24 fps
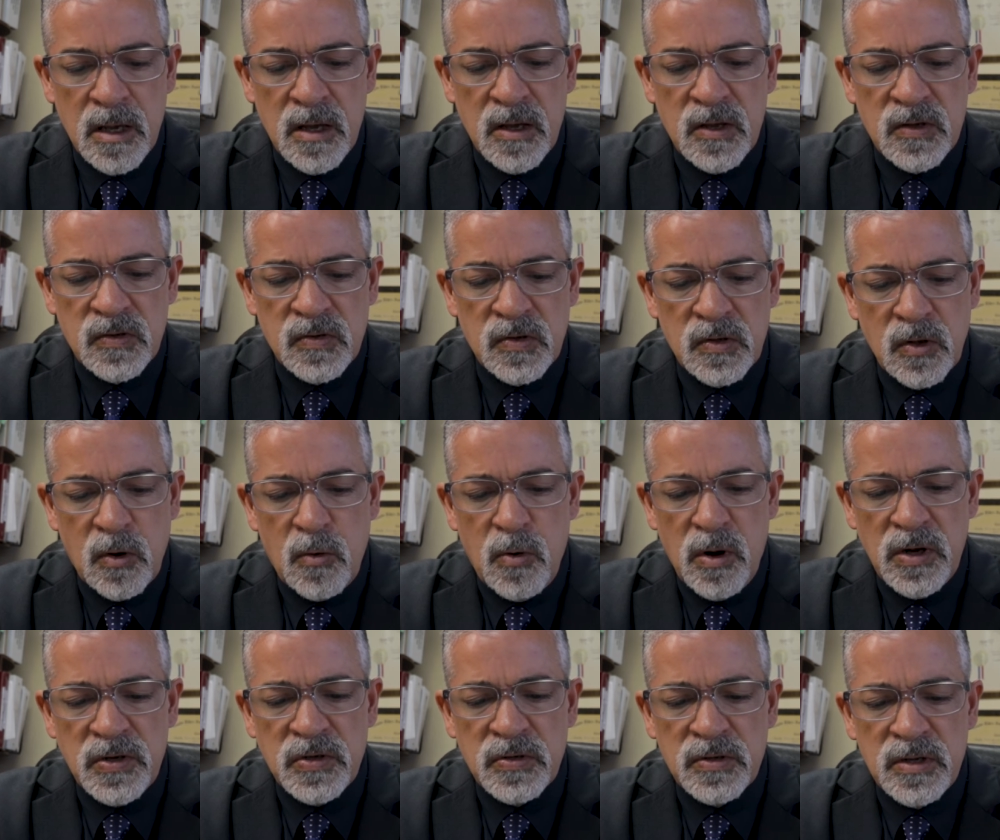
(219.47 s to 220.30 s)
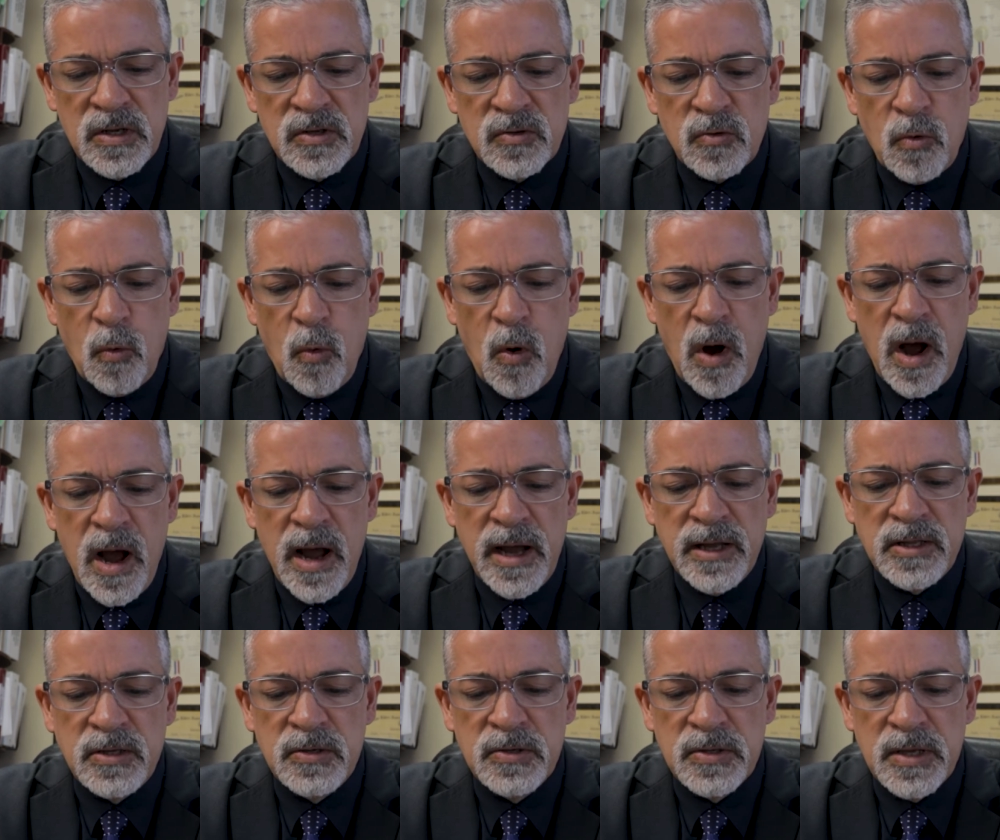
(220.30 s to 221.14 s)
So the question is,
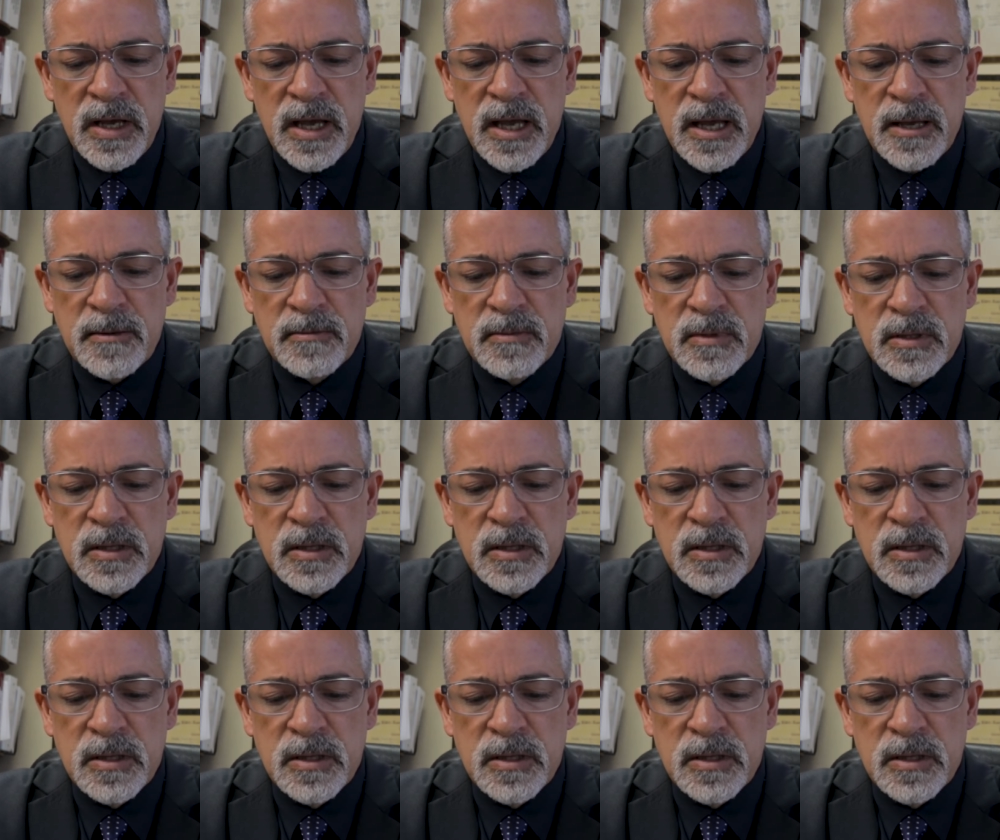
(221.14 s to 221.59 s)
why today